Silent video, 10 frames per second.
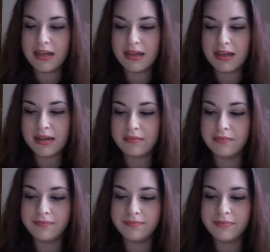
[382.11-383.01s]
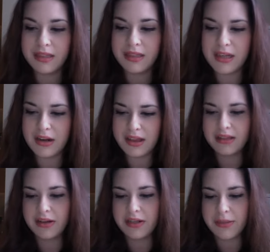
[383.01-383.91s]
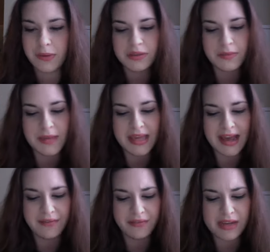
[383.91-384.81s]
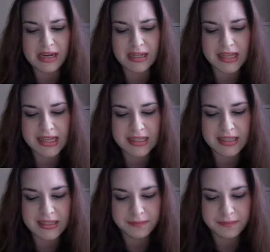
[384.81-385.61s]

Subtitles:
You know, I think there's supposed to be caffeine in this